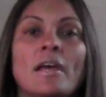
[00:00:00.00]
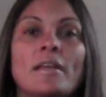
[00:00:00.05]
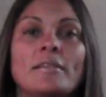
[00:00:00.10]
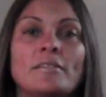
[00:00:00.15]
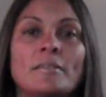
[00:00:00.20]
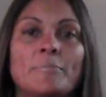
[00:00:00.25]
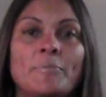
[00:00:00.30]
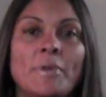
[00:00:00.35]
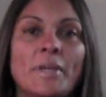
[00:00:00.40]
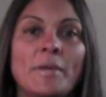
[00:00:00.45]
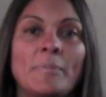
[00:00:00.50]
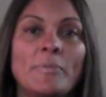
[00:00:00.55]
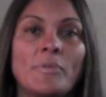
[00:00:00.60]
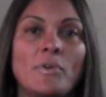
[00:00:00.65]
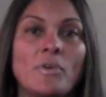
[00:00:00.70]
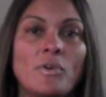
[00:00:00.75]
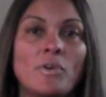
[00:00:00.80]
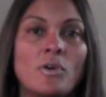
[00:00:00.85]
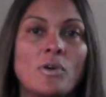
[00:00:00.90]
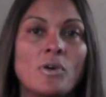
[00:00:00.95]
that the
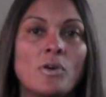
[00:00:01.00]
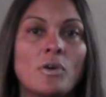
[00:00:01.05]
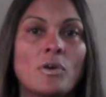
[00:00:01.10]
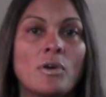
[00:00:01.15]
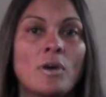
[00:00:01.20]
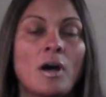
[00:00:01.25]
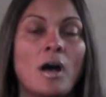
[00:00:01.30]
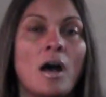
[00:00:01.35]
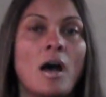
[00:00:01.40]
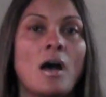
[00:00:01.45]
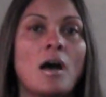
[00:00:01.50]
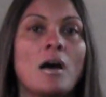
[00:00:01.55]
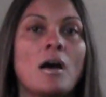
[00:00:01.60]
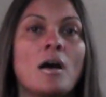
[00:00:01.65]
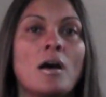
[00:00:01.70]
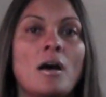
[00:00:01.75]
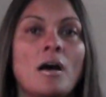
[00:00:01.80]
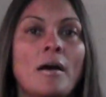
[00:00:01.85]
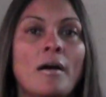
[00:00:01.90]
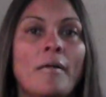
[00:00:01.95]
people
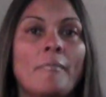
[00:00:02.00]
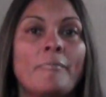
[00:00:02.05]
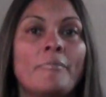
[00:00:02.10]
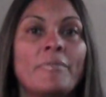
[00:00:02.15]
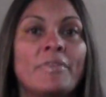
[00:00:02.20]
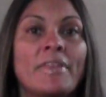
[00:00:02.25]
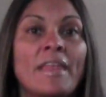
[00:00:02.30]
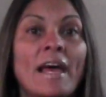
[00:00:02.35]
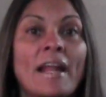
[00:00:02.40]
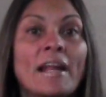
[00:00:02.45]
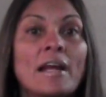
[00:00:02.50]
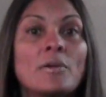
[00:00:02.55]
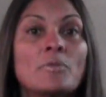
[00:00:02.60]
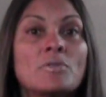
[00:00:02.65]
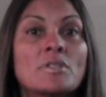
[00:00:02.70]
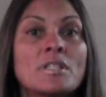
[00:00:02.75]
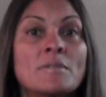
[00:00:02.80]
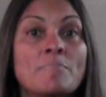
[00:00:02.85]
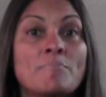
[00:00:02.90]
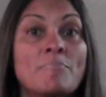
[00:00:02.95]
that I
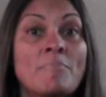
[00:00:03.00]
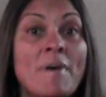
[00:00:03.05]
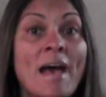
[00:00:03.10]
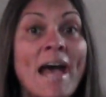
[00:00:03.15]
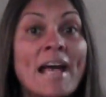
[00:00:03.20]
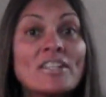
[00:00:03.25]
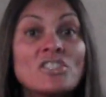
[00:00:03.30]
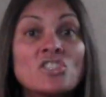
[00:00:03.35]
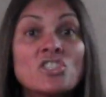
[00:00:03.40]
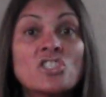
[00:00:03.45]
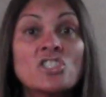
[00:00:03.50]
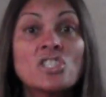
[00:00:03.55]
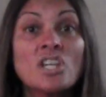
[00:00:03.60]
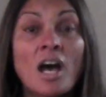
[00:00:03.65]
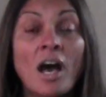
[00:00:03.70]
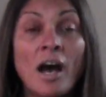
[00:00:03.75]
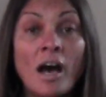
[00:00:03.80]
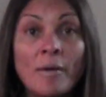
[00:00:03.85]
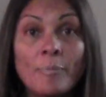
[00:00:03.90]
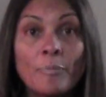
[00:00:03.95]
was matched
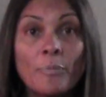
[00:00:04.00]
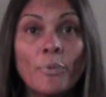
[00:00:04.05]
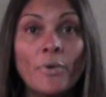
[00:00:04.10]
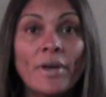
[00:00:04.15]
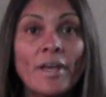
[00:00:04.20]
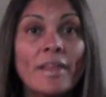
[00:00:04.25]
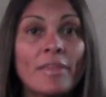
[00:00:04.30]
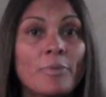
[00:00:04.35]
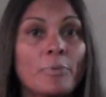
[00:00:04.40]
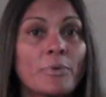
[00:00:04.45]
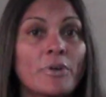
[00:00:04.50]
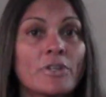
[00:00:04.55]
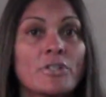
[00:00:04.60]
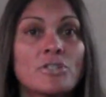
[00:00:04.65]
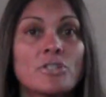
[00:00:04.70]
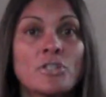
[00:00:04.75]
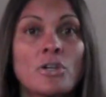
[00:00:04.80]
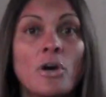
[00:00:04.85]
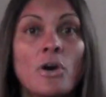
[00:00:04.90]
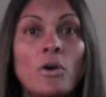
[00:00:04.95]
up with were
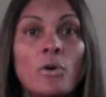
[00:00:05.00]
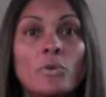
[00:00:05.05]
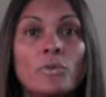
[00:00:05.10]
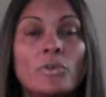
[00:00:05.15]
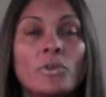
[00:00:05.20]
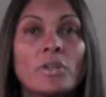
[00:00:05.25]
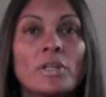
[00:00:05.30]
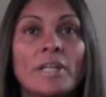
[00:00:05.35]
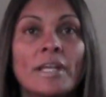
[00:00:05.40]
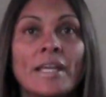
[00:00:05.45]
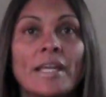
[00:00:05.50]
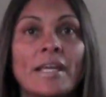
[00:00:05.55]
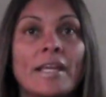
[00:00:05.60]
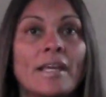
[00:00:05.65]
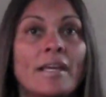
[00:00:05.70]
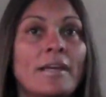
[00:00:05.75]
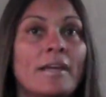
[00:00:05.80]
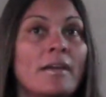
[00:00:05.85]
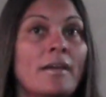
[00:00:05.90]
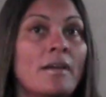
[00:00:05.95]

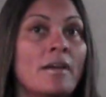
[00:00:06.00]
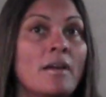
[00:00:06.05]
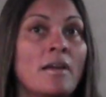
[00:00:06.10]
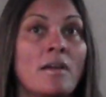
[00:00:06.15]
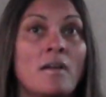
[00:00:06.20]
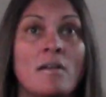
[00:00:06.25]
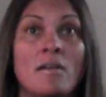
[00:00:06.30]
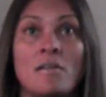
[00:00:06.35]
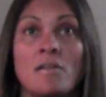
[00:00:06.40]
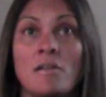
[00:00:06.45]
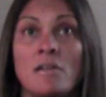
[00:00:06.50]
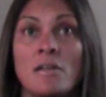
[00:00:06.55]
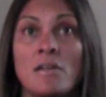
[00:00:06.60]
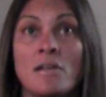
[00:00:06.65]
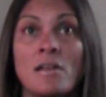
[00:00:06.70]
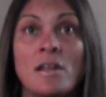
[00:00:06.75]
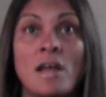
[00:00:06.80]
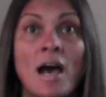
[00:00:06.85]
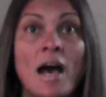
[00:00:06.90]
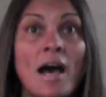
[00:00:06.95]
totally
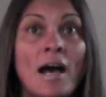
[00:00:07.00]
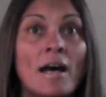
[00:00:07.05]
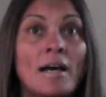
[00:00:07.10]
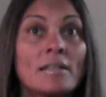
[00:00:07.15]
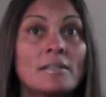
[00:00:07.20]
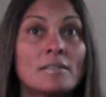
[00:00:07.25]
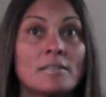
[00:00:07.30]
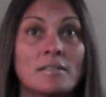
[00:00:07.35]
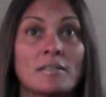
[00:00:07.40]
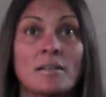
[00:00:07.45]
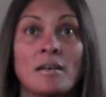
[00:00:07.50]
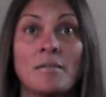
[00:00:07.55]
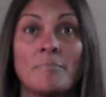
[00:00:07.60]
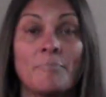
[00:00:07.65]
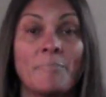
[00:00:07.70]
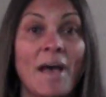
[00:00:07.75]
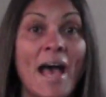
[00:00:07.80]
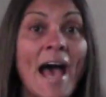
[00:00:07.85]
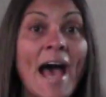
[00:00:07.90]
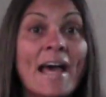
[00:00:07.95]
not
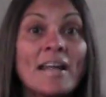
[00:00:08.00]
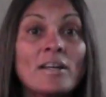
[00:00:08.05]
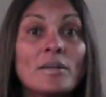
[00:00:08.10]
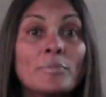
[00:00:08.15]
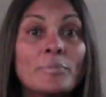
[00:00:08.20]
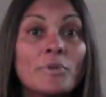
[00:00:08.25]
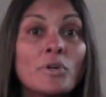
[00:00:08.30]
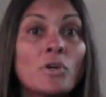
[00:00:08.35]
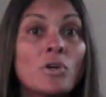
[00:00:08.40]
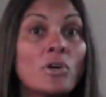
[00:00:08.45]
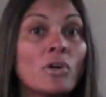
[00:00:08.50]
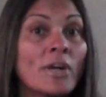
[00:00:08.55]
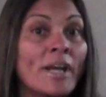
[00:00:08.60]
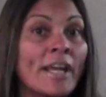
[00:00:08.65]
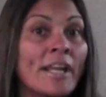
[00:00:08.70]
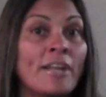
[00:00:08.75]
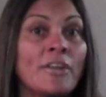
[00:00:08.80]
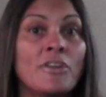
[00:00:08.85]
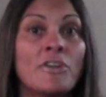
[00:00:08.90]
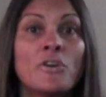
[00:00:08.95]
compatible
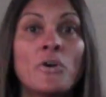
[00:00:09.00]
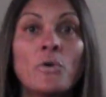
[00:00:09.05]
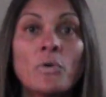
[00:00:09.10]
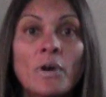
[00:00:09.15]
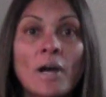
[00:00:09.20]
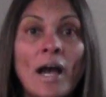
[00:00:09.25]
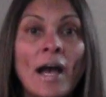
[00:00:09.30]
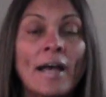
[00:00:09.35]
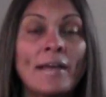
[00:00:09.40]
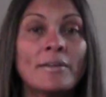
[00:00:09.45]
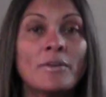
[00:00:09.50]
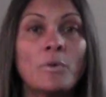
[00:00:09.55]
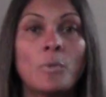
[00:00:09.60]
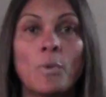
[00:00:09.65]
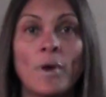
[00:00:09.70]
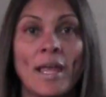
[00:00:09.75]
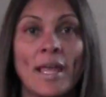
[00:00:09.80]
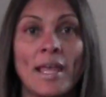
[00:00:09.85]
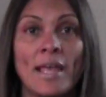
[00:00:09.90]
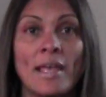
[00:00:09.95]
in no kind of
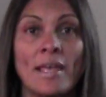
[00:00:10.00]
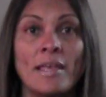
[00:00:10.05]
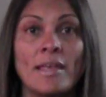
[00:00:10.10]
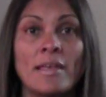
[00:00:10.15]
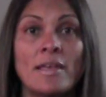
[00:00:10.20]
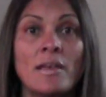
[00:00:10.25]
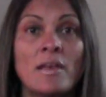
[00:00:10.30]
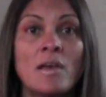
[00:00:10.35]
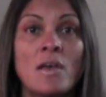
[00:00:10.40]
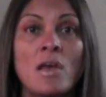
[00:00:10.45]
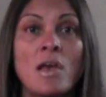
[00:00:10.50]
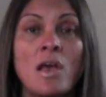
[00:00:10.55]
way.